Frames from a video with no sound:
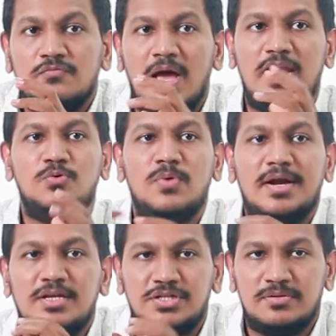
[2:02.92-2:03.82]
value
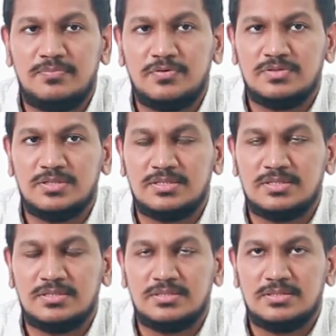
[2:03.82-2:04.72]
addition
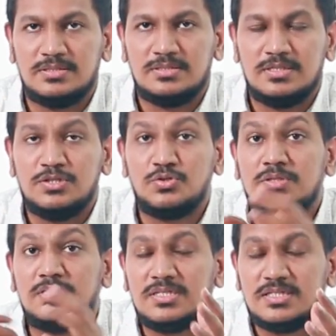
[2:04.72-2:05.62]
process. So
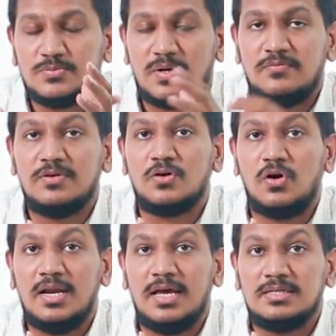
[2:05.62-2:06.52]
this is what we
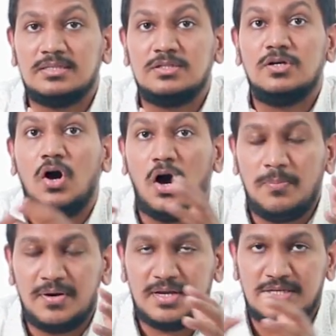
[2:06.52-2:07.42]
call as
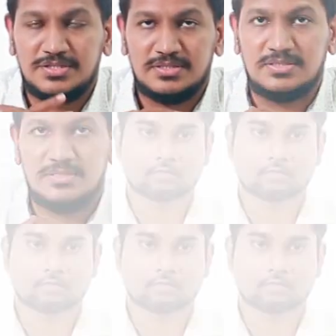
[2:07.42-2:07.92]
operations.